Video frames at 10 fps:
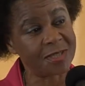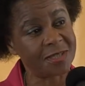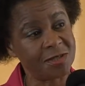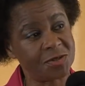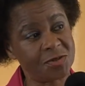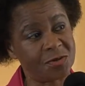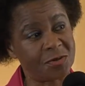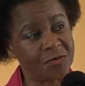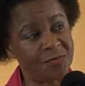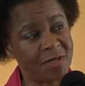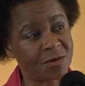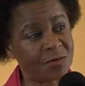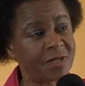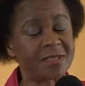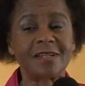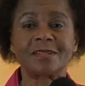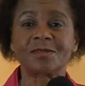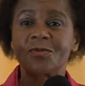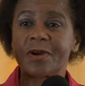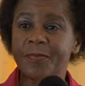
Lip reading: the issue of black-white has to